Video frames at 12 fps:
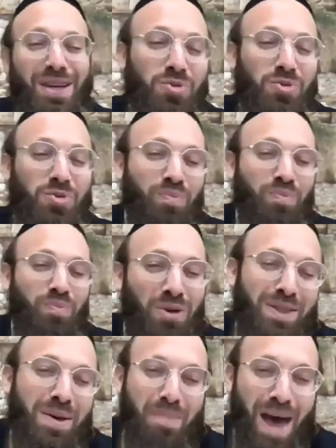did you play
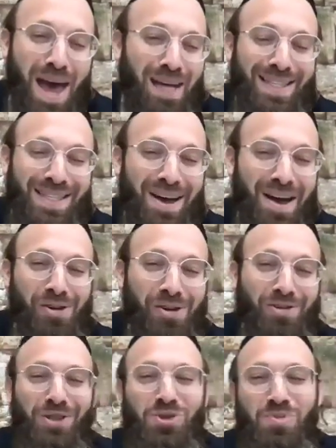with the magnet
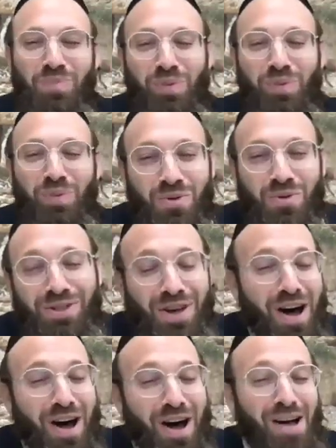tiles? Did you play with your
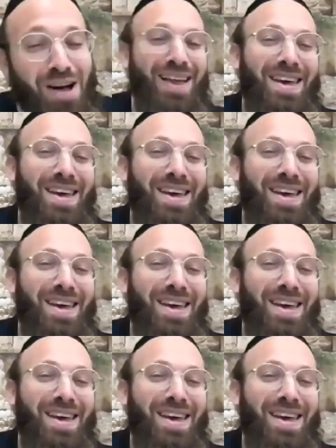dolls?